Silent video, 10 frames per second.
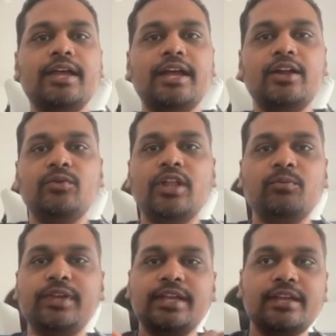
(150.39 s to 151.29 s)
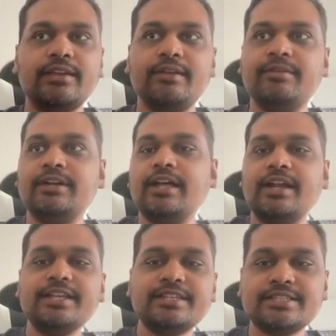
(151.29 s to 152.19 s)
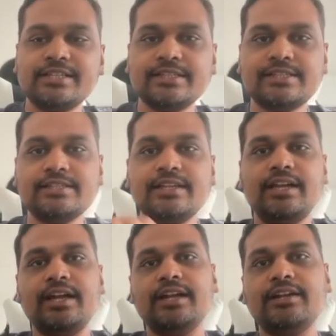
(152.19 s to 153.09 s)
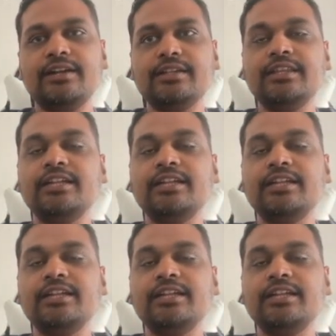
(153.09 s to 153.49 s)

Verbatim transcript: and then we give it a redis instance and uh,